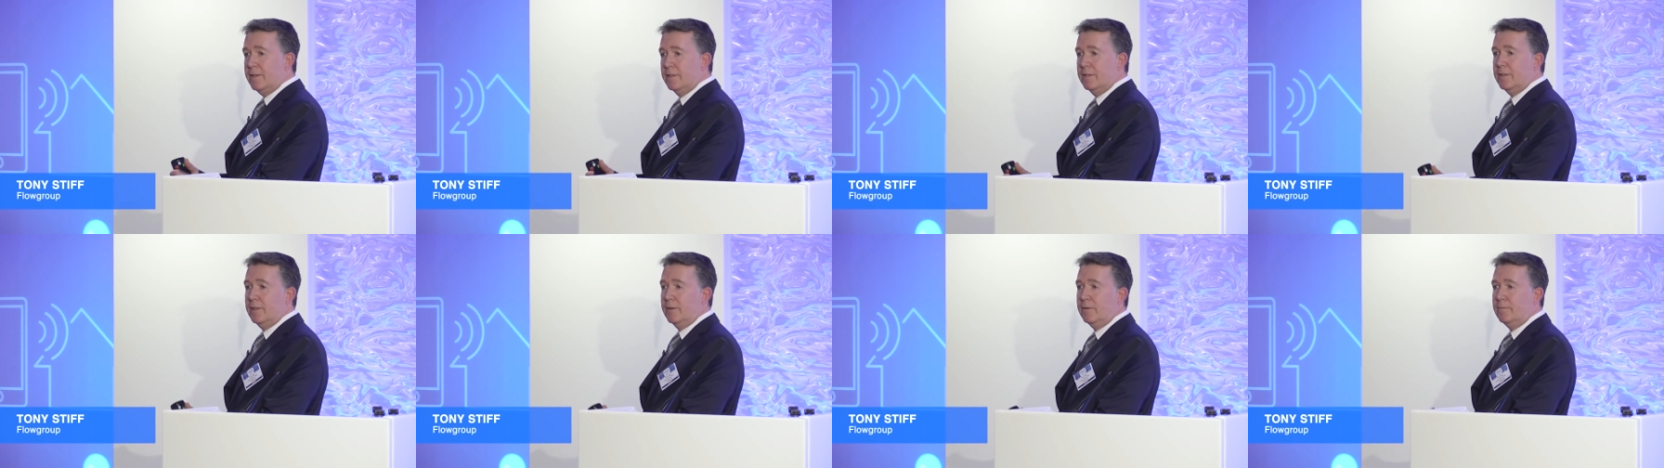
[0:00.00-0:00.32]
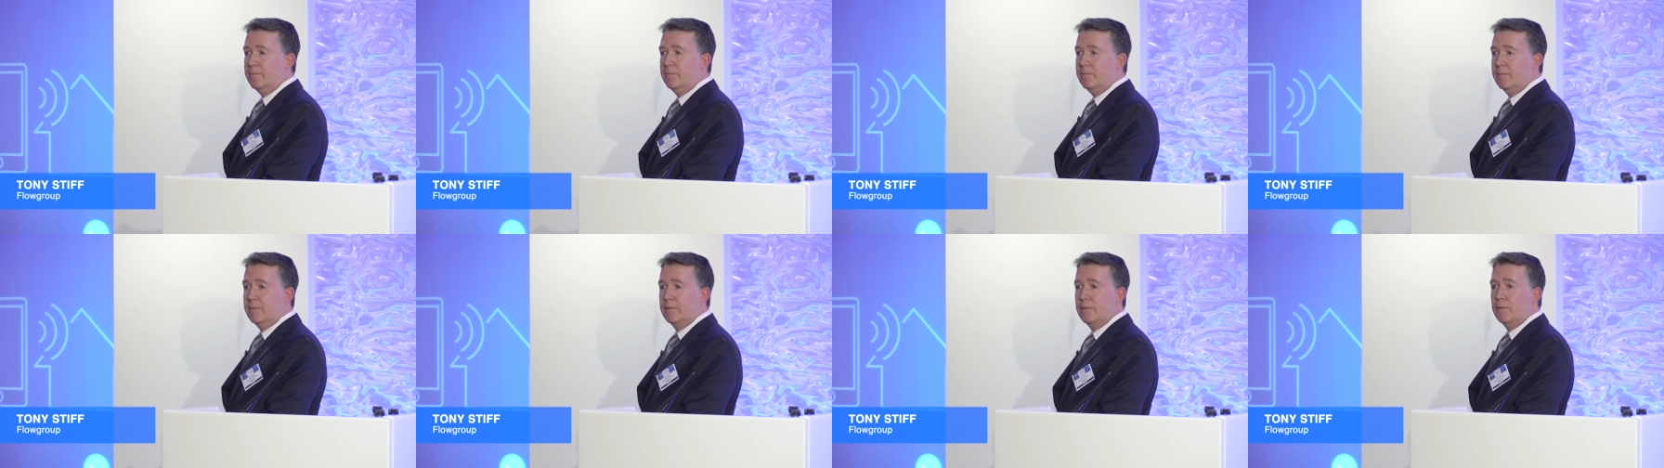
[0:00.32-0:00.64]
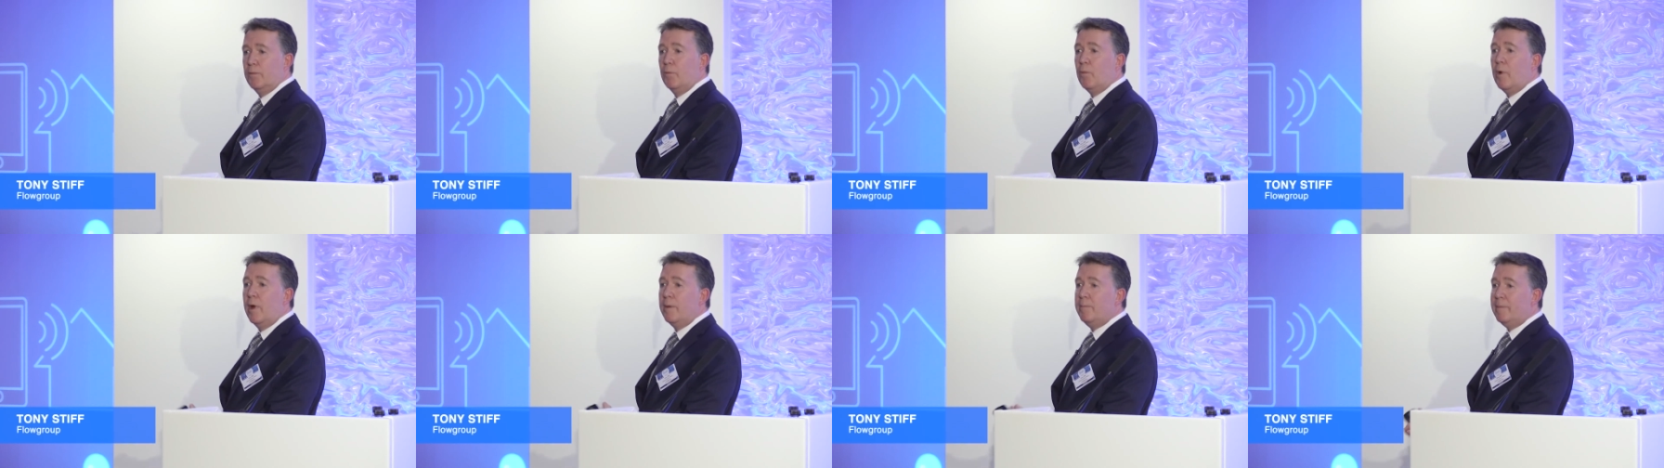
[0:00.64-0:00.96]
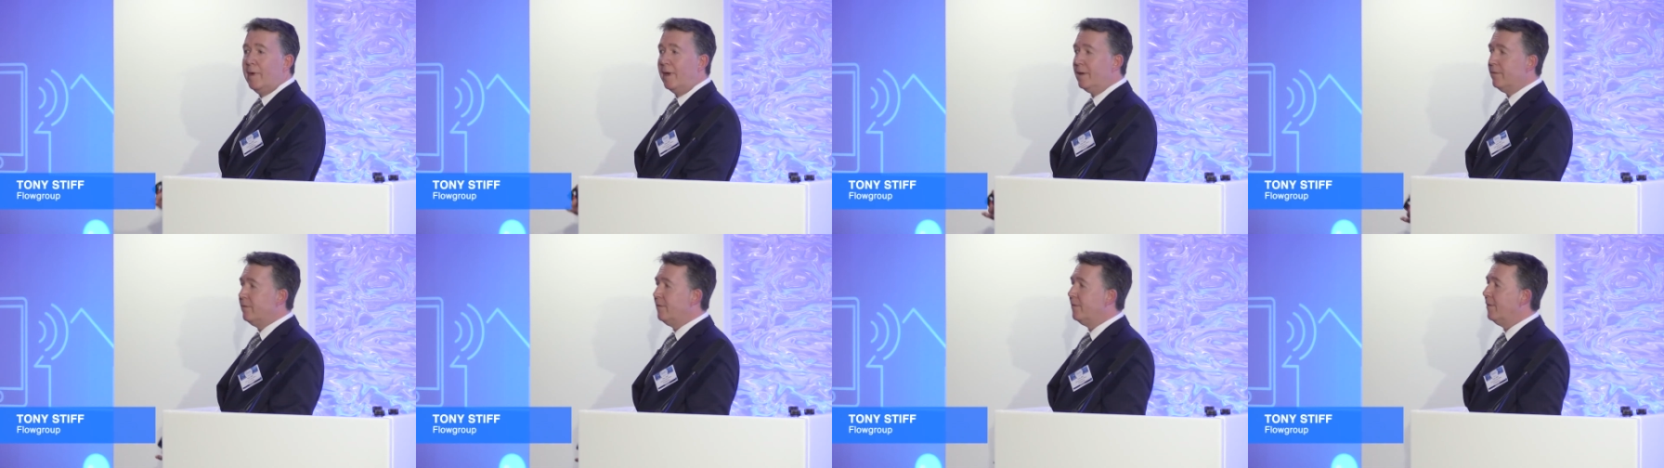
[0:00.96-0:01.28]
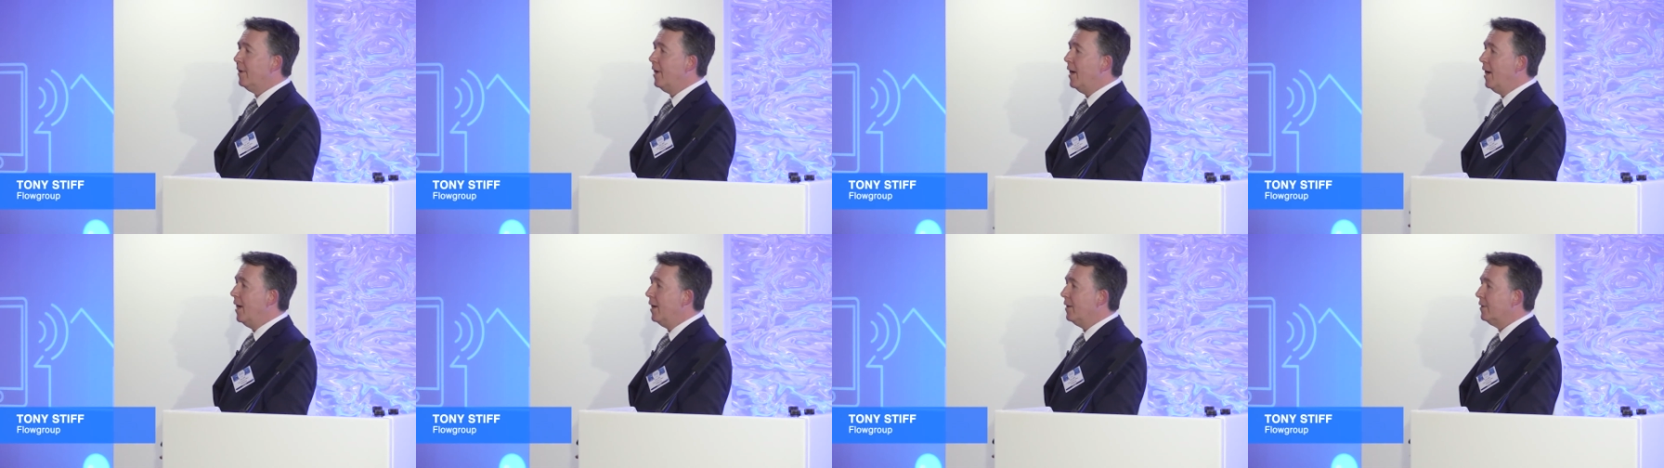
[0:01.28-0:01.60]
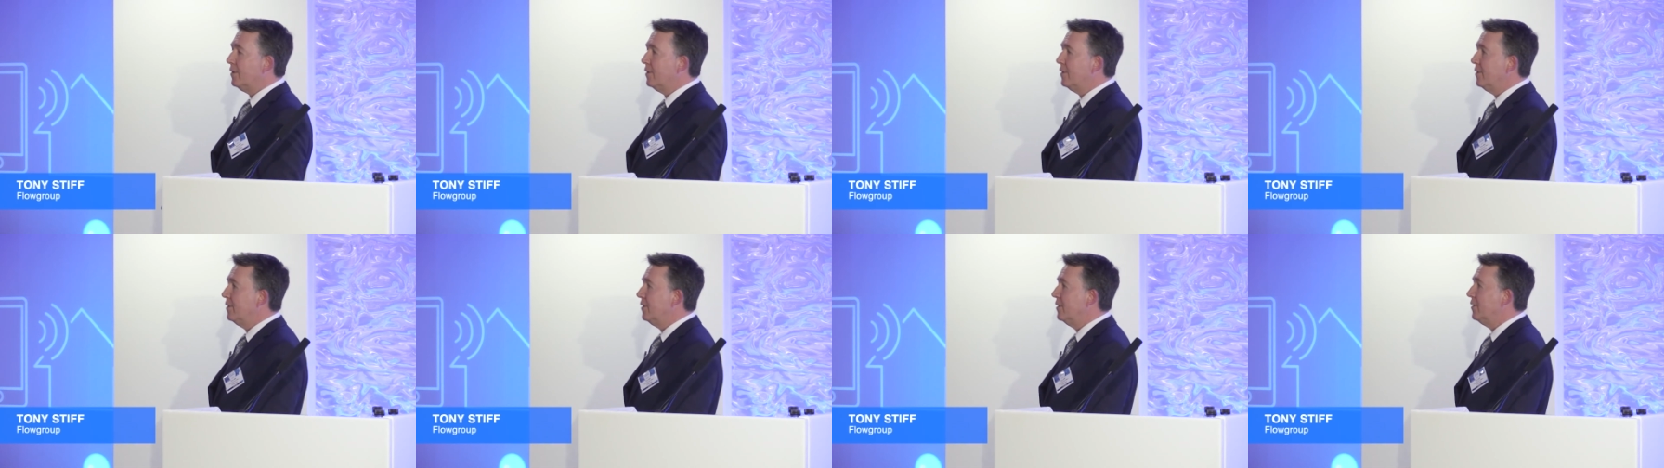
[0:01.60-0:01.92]
to, the one-bed
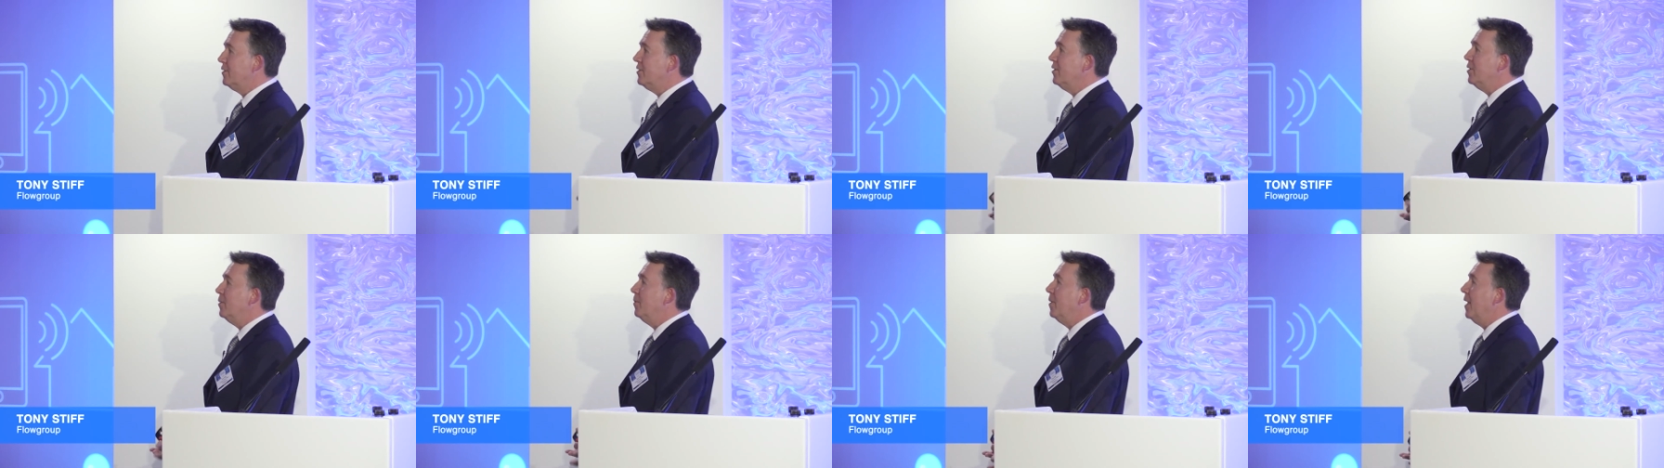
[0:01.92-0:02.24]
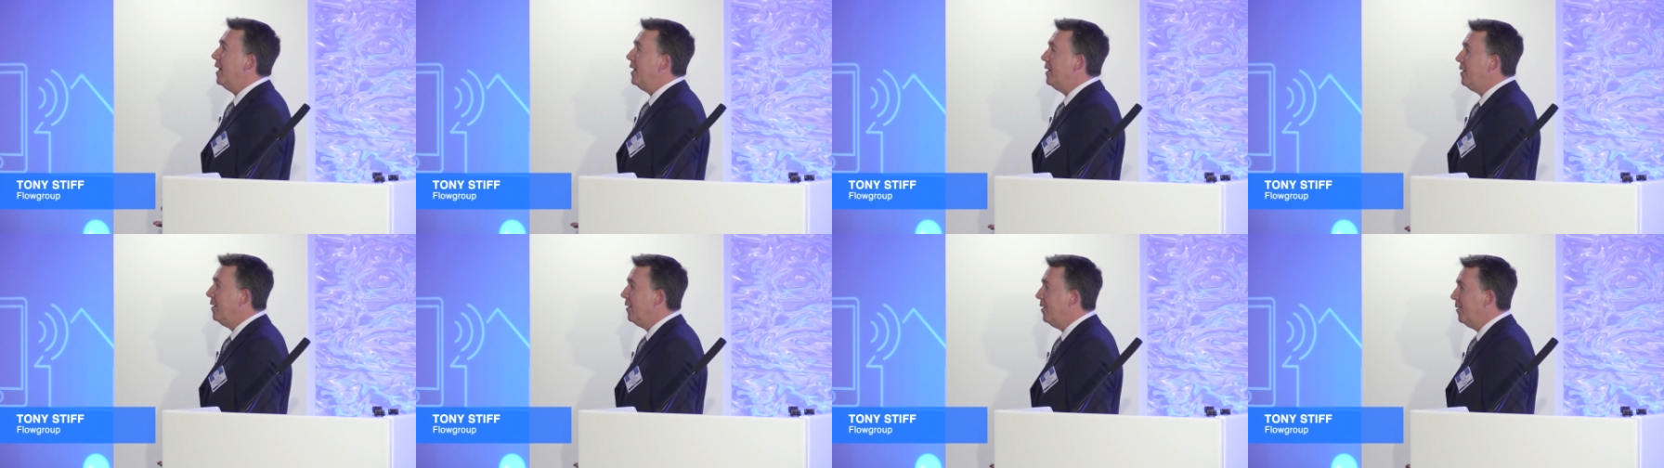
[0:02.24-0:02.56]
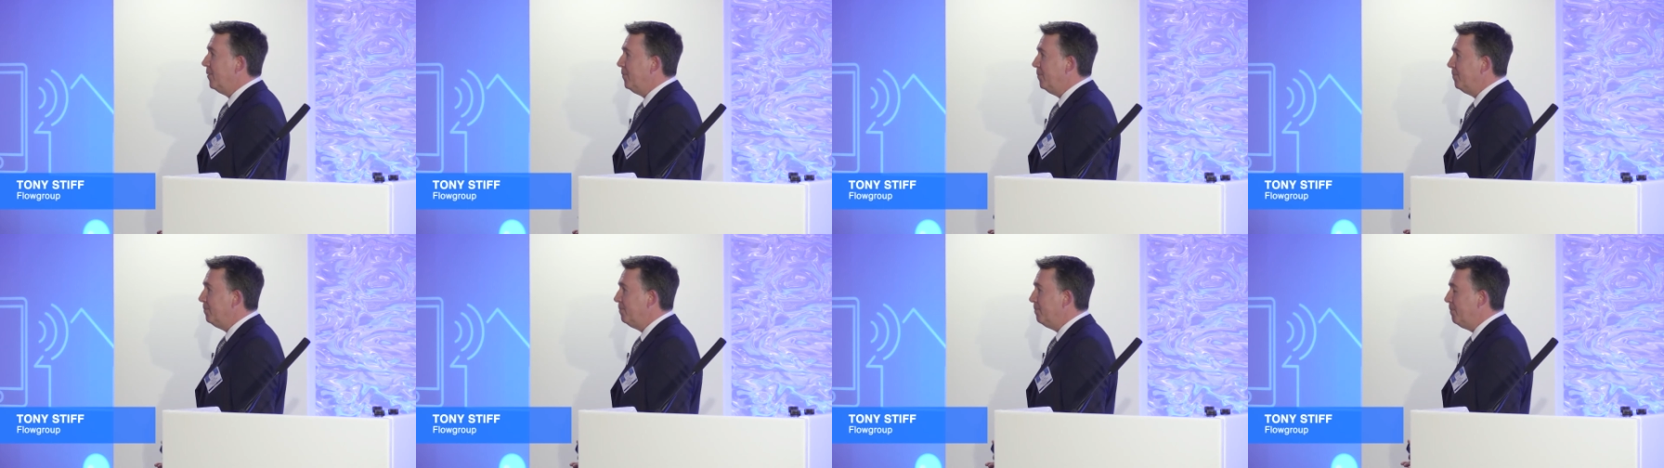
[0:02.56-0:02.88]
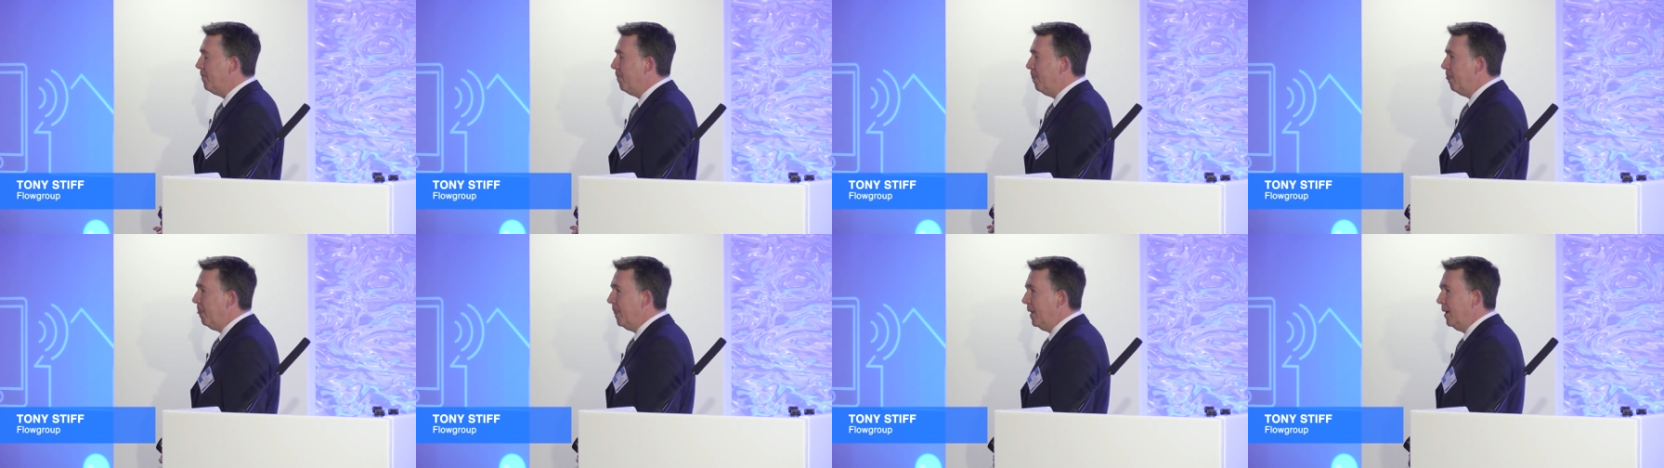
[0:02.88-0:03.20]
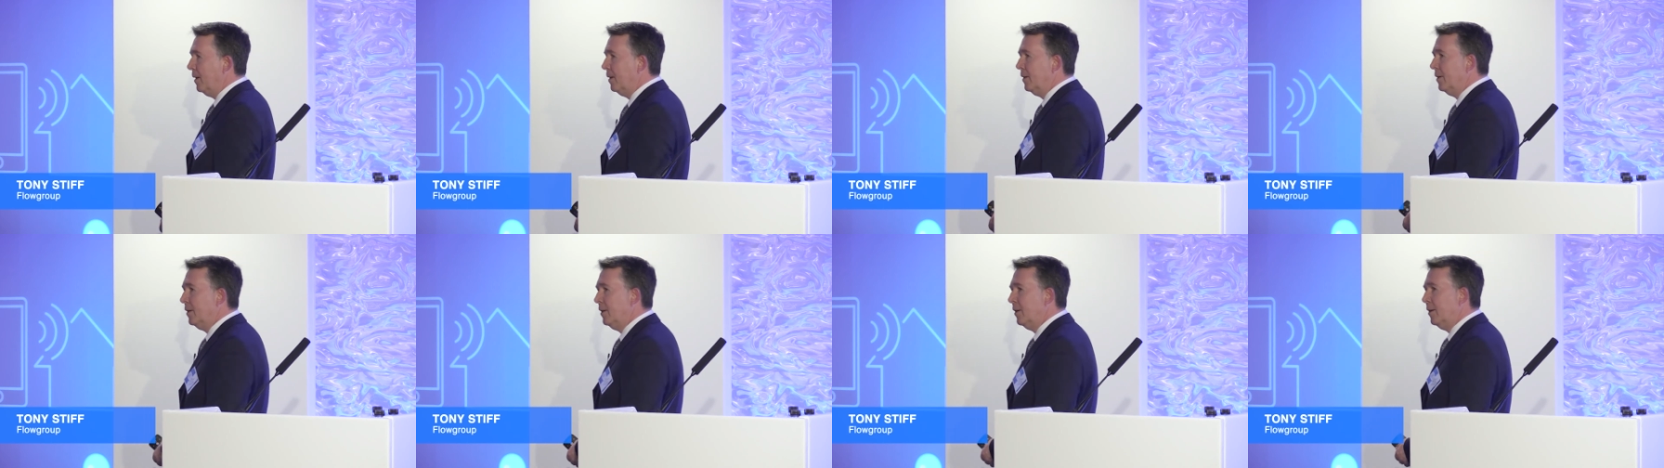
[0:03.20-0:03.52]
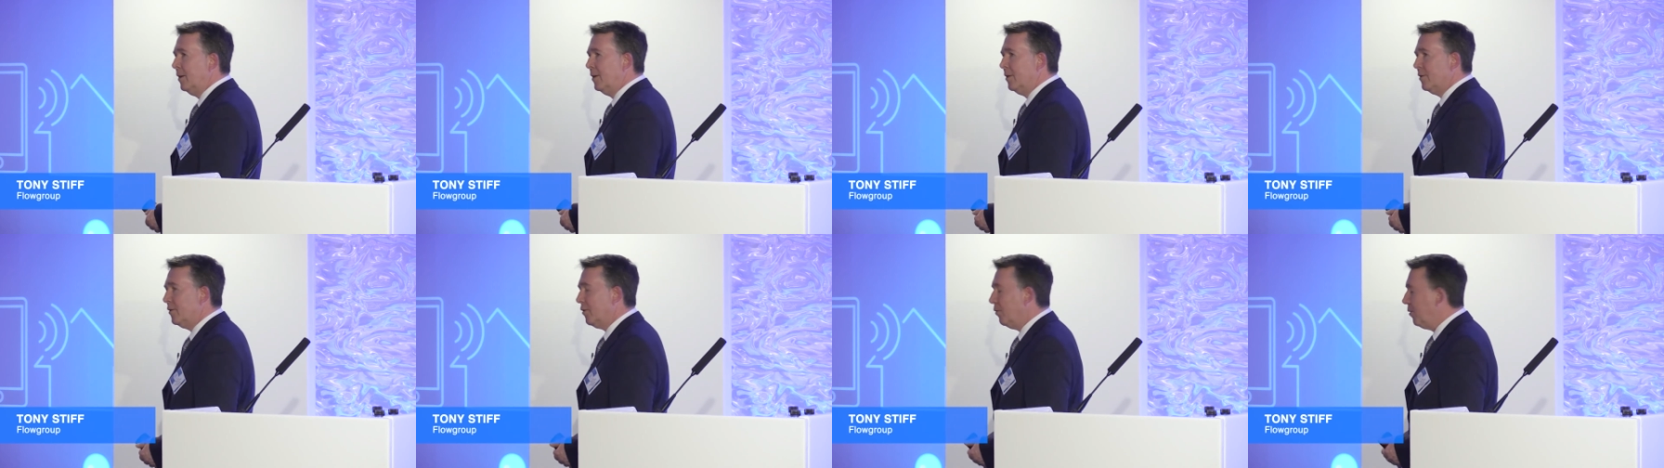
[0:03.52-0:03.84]
flat, the two-bed home.
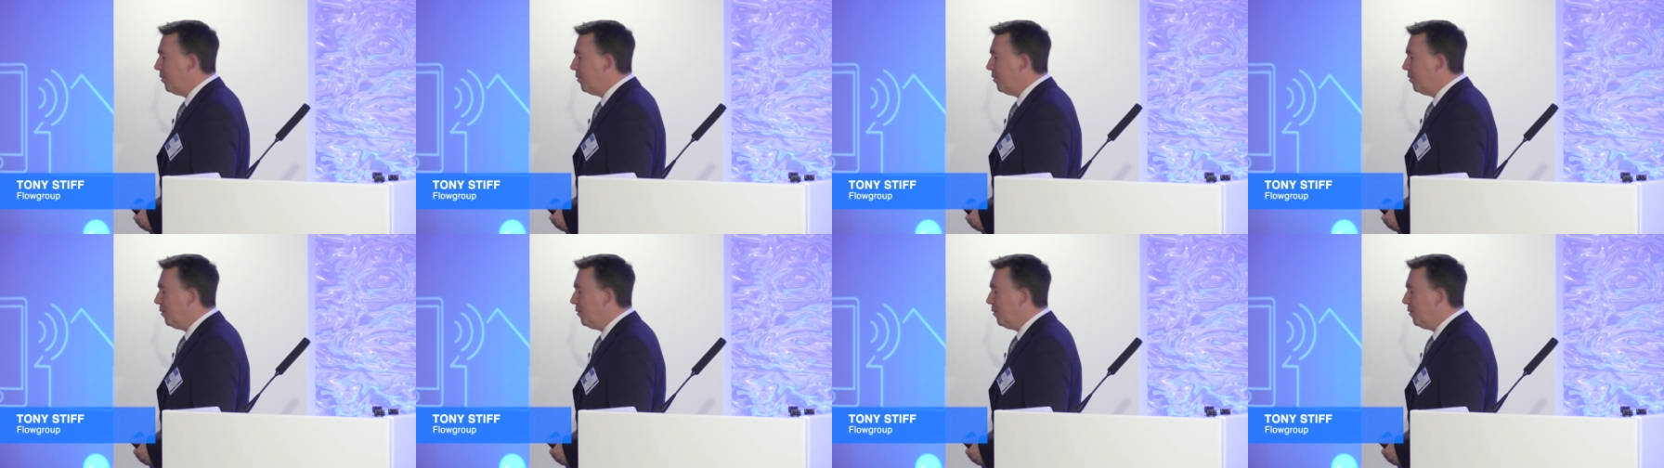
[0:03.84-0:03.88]
So